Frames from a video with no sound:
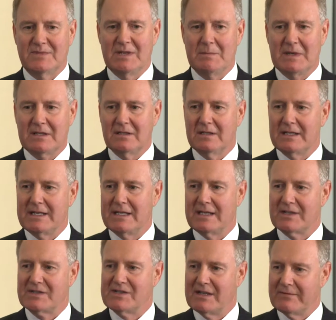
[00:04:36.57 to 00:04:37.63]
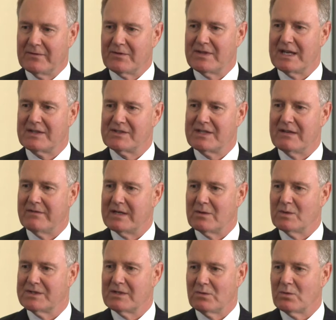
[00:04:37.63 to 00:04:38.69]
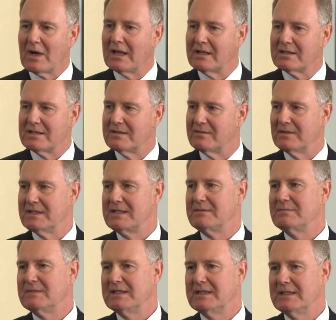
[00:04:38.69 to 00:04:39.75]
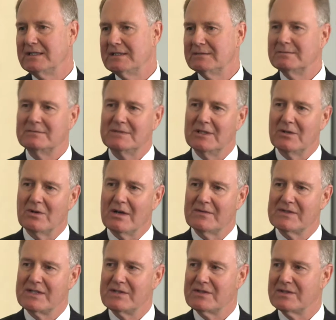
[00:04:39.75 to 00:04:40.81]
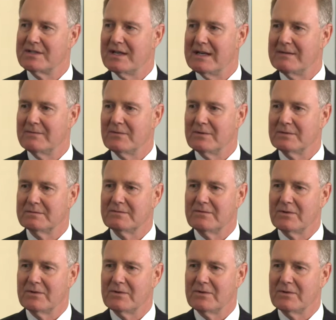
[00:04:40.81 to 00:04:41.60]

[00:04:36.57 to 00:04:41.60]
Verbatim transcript: typically, except for Thanksgiving, was a relatively um, you know off-season time for,